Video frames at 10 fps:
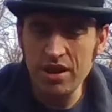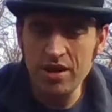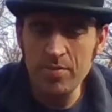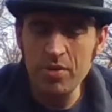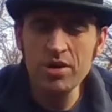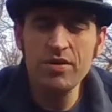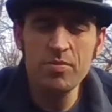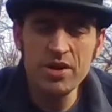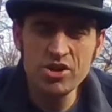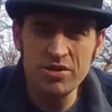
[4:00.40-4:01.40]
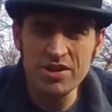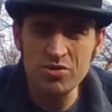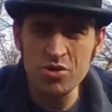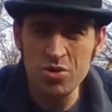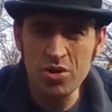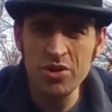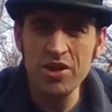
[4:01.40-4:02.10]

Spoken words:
I want to give a big shout out to you all.